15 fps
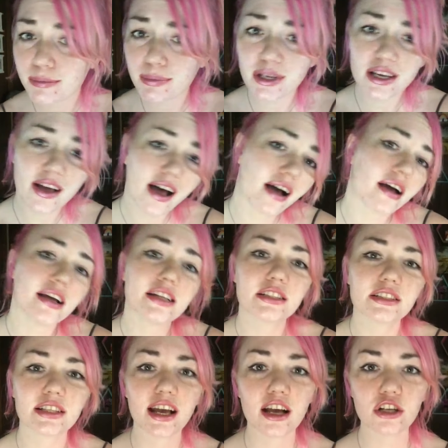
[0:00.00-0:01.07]
behind
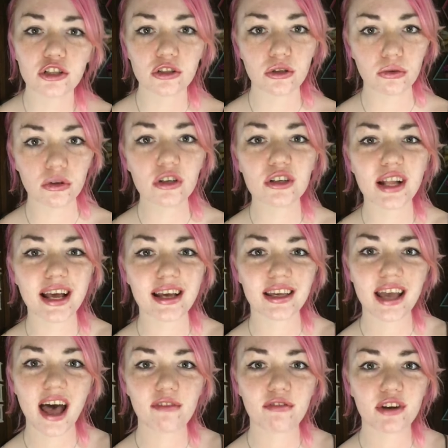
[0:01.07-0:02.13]
schedule like
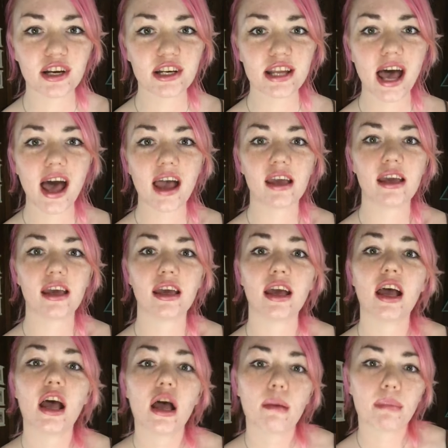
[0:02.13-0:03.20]
every day,
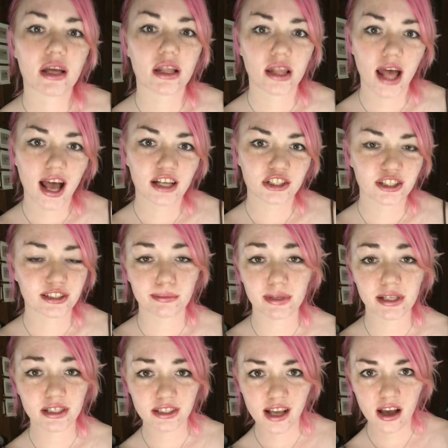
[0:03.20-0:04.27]
but that just
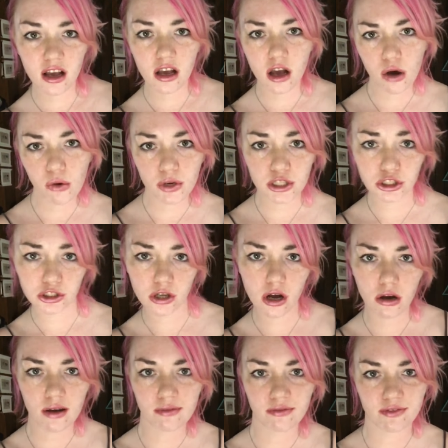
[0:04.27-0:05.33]
means I always show
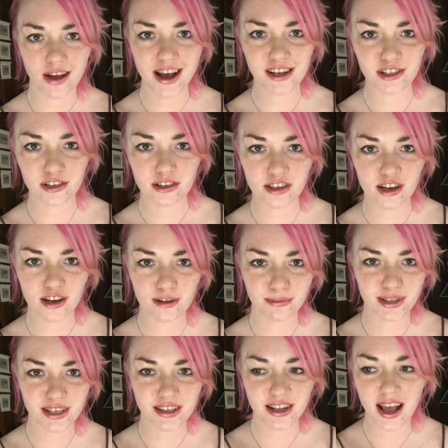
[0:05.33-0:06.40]
up
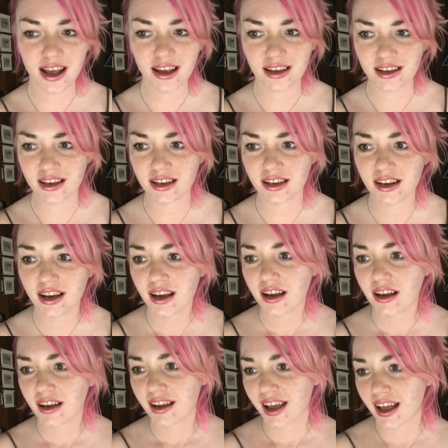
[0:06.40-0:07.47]
fashionably late.
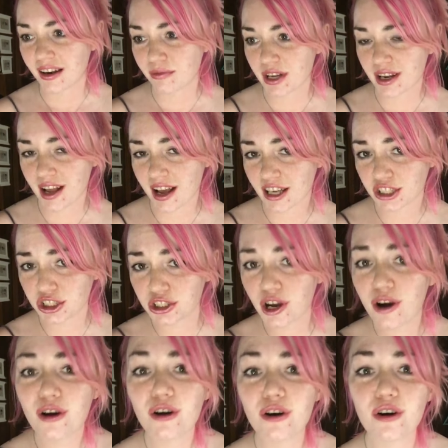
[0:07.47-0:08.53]
And when I
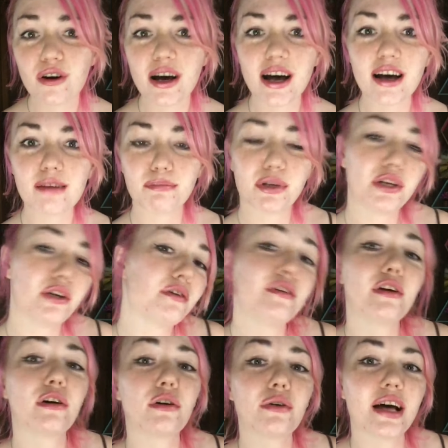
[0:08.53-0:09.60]
show up, you
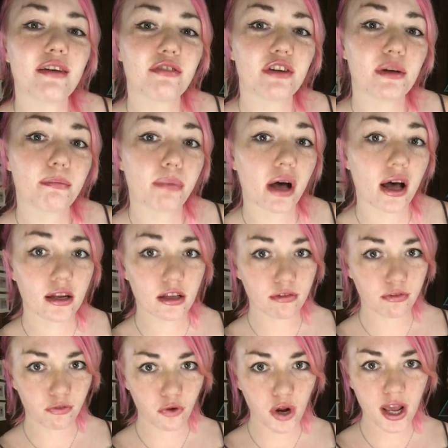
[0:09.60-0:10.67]
know everybody
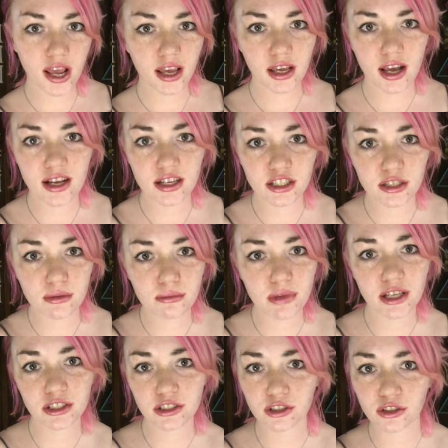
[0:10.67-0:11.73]
freak, cause it
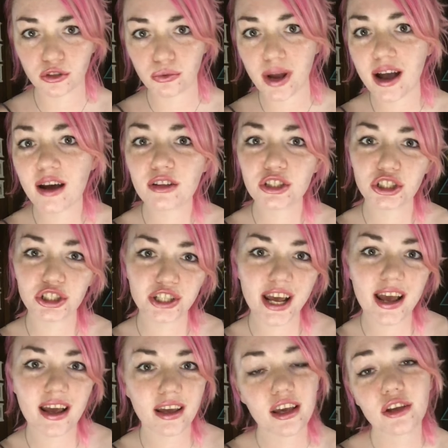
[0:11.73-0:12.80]
makes the ground
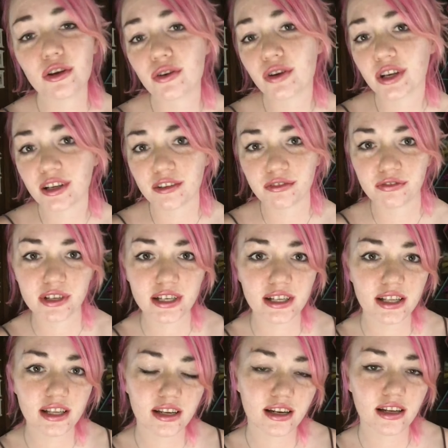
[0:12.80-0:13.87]
shake, you can feel
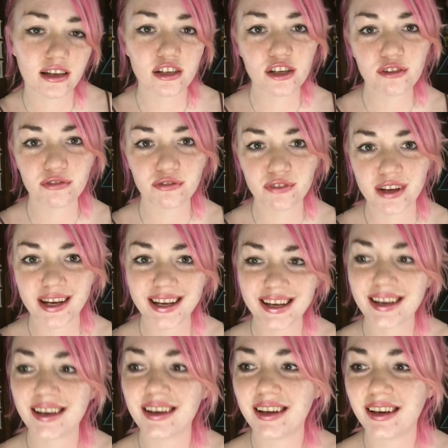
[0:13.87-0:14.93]
it in your
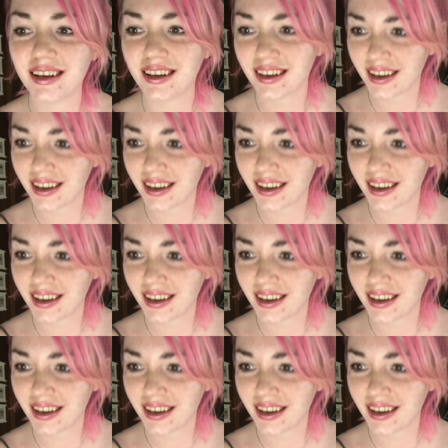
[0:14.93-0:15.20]
feet.